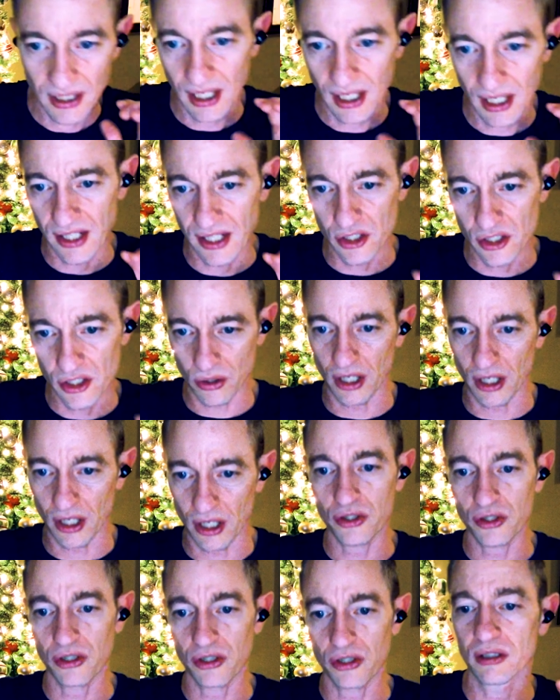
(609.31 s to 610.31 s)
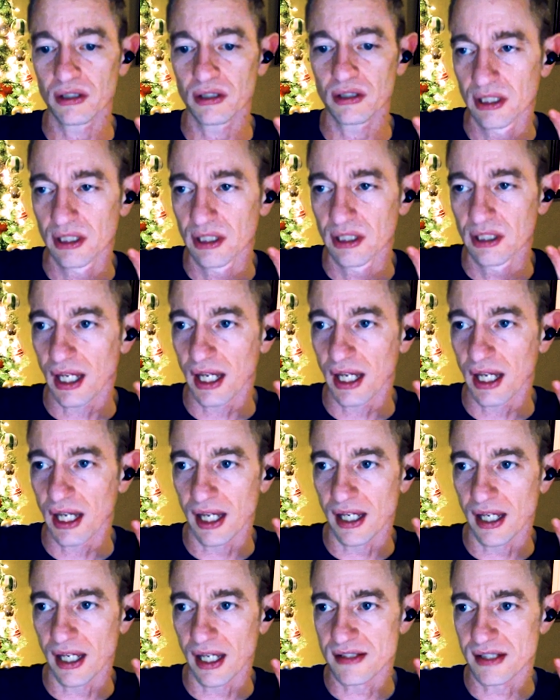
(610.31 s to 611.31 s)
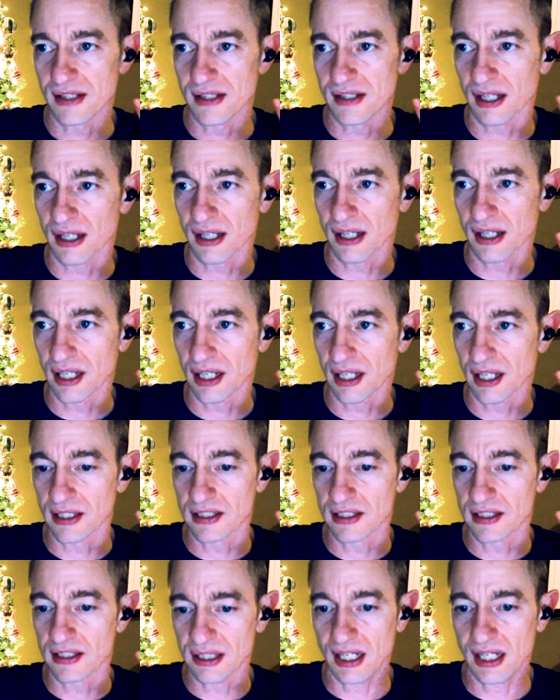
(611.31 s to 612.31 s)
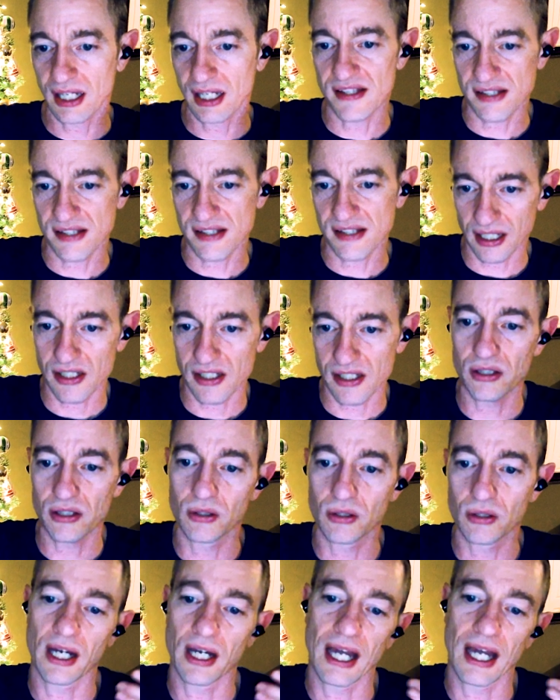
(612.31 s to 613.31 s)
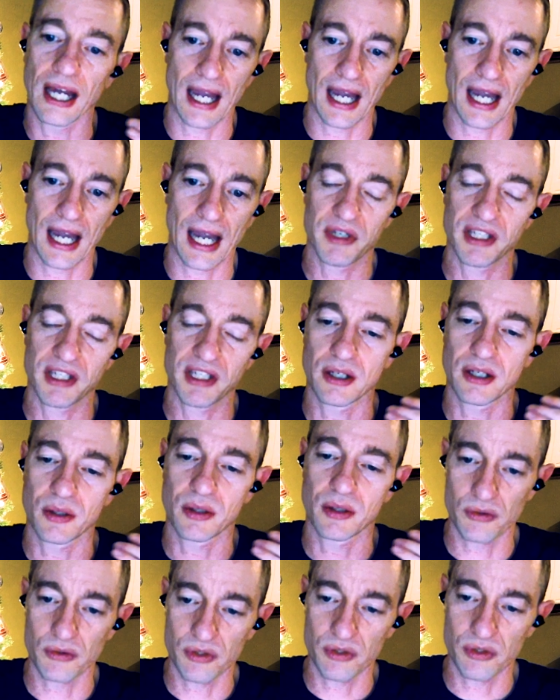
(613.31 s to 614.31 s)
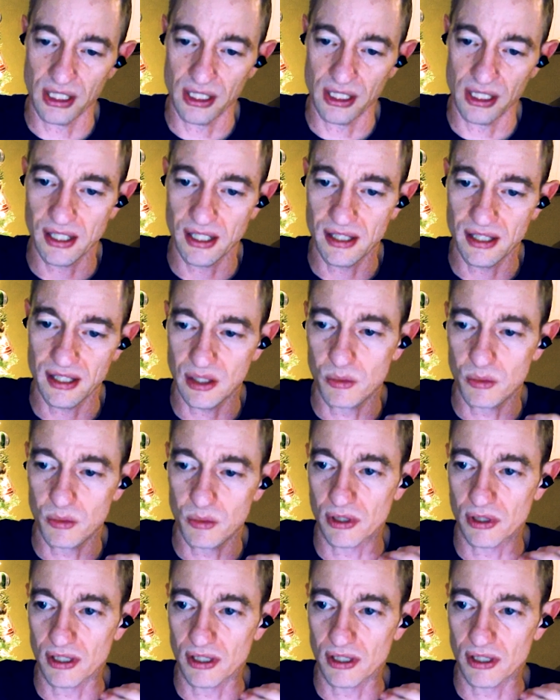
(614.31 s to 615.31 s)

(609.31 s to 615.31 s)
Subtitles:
and structure and kind of sticking to a habit and a routine, I think will